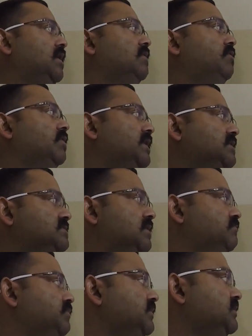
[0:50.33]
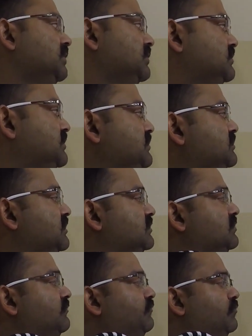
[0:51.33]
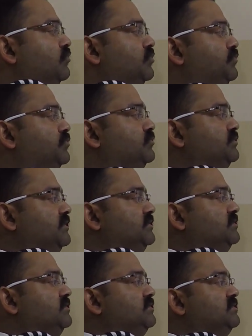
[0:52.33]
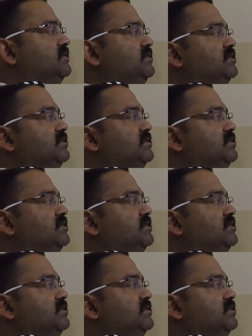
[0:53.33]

For example, these are the four processes,